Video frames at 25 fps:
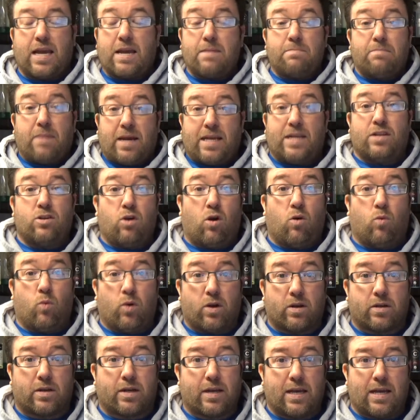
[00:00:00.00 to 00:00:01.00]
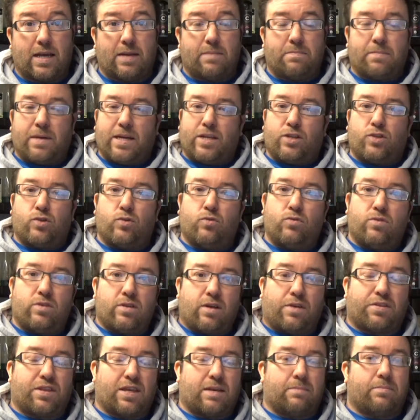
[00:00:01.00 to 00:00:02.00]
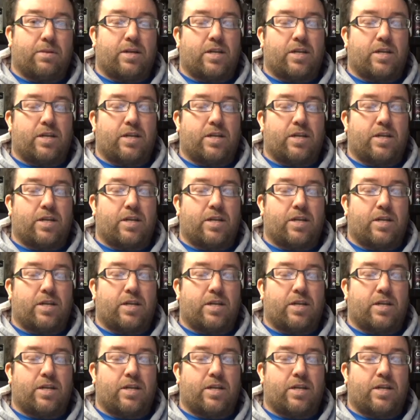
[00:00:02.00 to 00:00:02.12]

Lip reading: It might not work, it might do nothing,